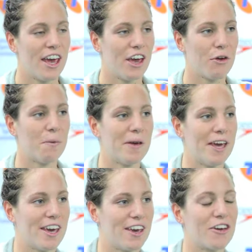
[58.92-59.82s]
It
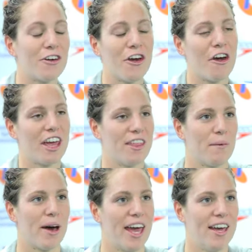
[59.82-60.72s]
could go either
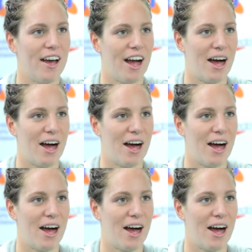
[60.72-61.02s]
way.